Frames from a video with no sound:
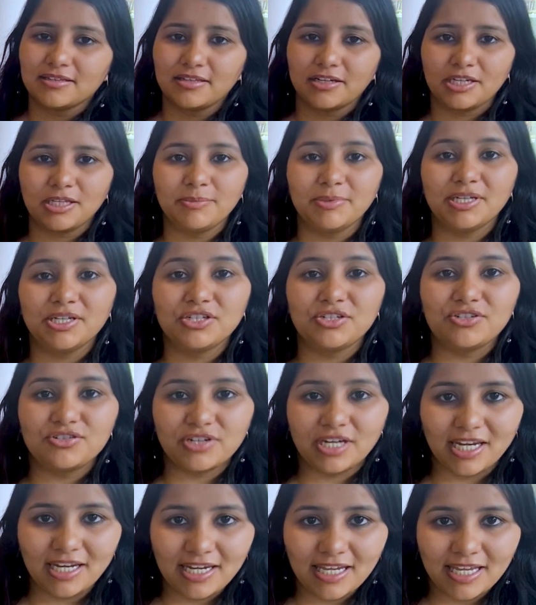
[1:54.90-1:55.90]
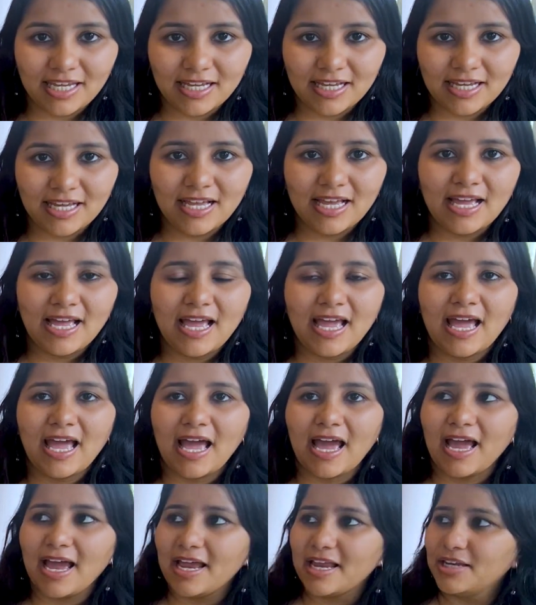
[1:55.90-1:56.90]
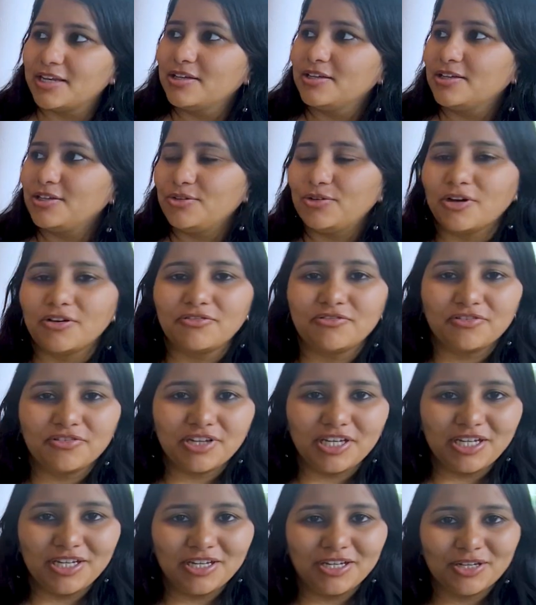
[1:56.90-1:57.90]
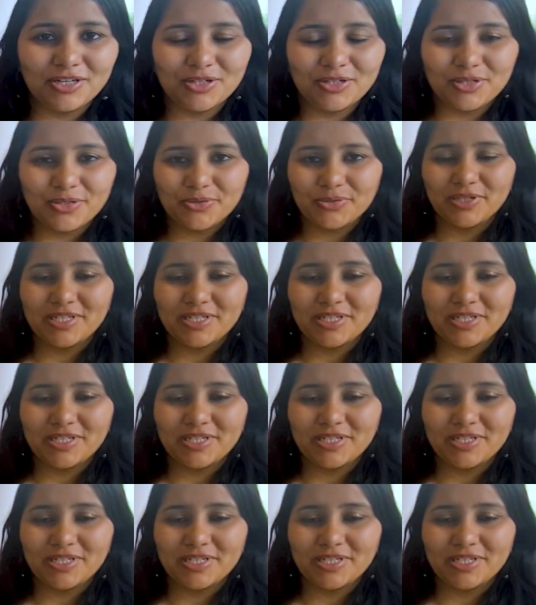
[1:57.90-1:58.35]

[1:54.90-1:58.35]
30 minute training and you are free to